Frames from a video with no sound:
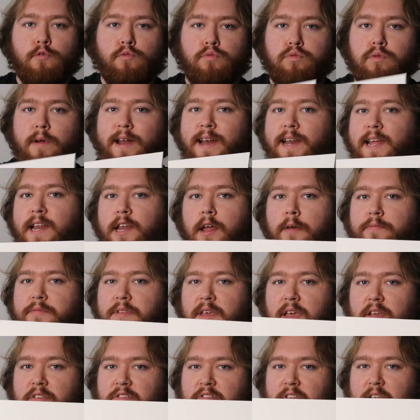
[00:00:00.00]
Really love
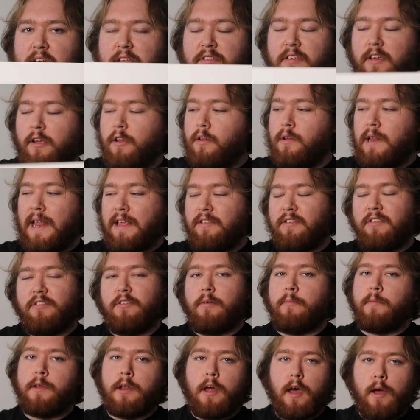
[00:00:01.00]
the aesthetic, and this is
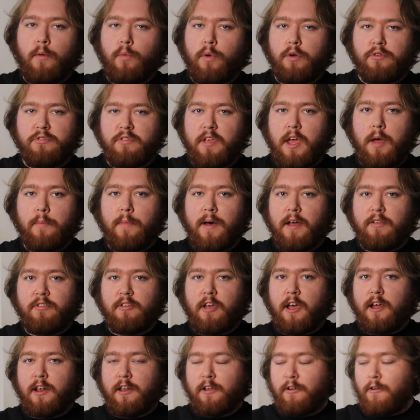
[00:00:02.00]
something that I will say about
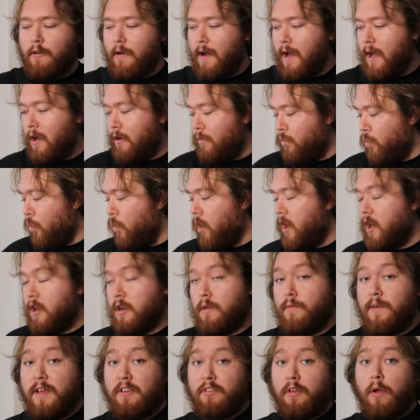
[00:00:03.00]
Tyler the Creator, and one of
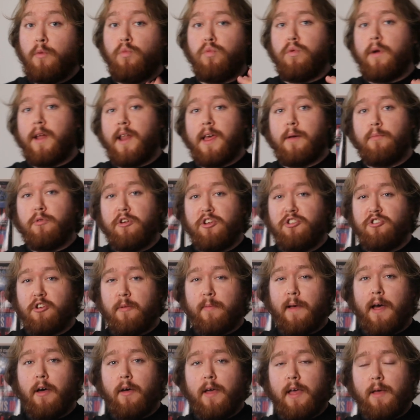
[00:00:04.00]
the things I really appreciate
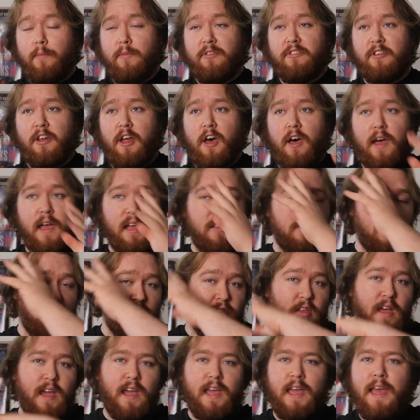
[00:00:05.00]
about him as an artist
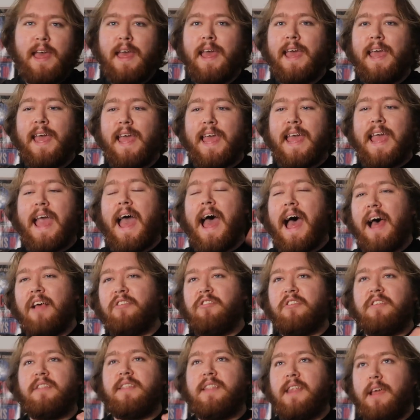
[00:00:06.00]
is like he
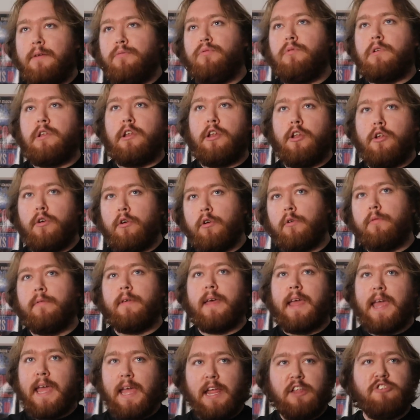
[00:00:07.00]
has a different look
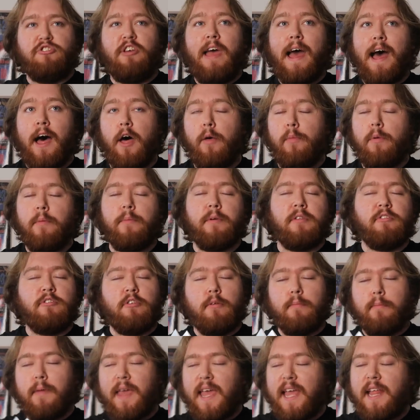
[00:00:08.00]
for each album, and
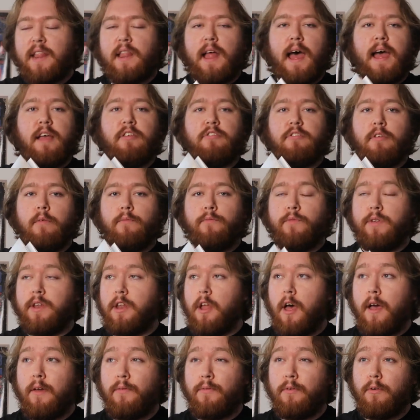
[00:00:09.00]
to me that is something
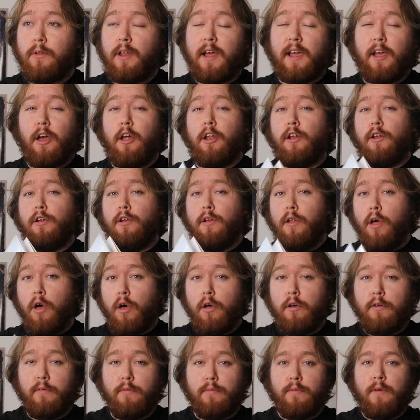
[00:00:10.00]
that I feel like a
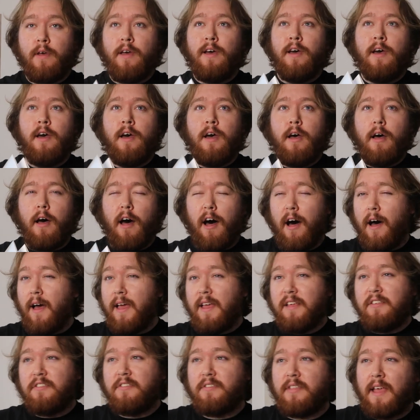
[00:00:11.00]
lot of
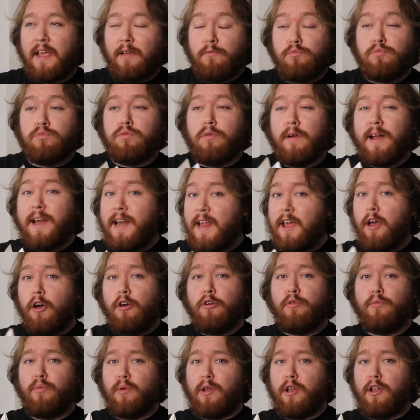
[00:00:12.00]
artists, they really
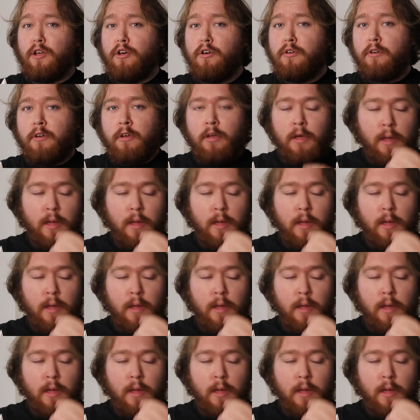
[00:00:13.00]
overlook.